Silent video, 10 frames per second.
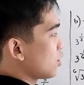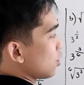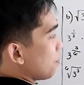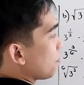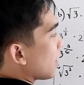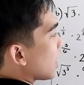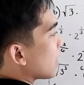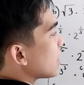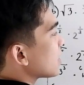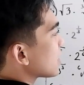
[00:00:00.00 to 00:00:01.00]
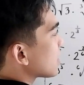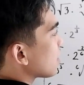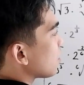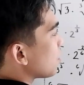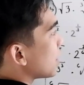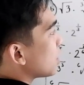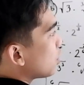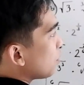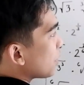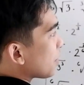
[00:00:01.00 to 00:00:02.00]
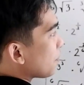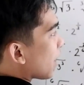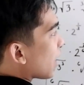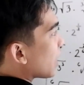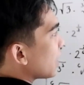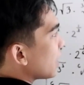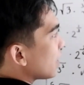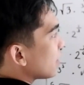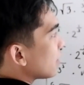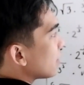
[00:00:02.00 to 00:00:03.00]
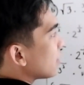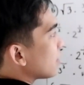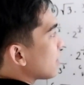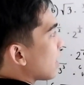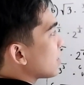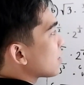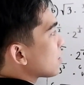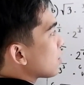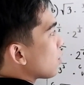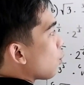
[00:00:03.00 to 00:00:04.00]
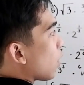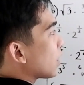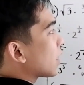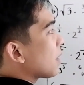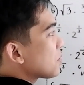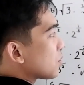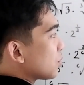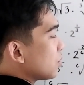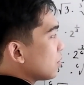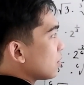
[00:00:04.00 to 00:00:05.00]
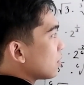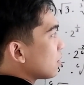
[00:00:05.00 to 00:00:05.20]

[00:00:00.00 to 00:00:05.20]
So plus, we need to multiply. That is 1 times 2,